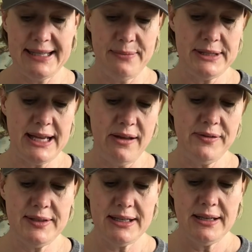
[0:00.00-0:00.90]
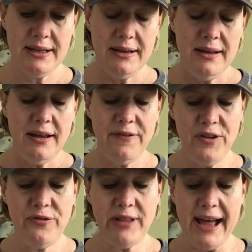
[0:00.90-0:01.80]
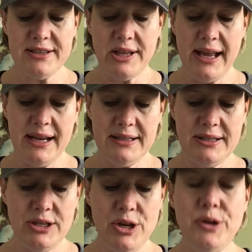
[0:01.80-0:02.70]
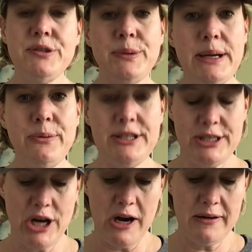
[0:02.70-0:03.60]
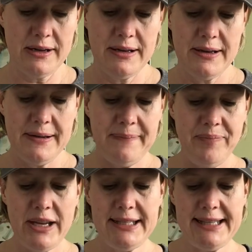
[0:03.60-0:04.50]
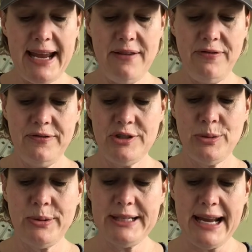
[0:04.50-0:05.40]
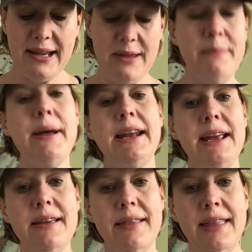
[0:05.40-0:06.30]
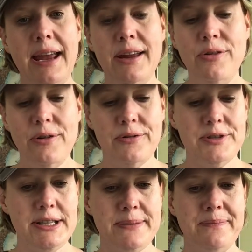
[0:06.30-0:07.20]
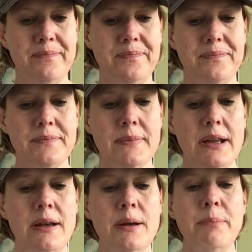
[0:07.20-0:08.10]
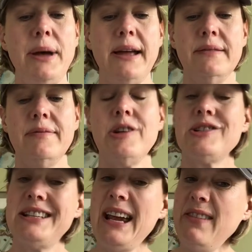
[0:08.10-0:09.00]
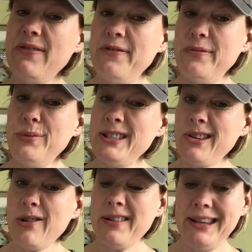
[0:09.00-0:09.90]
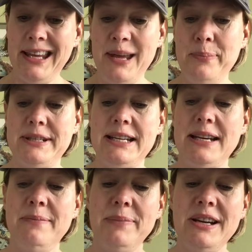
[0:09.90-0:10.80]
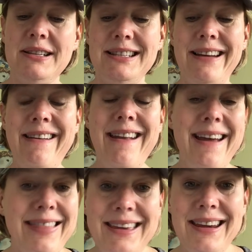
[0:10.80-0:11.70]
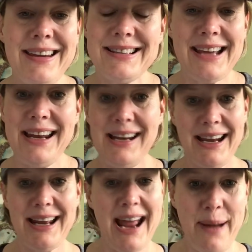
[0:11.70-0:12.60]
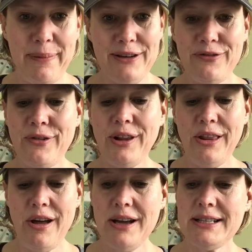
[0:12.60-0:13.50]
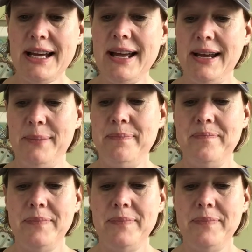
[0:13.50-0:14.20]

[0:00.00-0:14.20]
themselves, a few flashlights to use when it was dark, a safe to protect the money they had earned. But their safe was currently empty because nothing exciting had happened for a long time.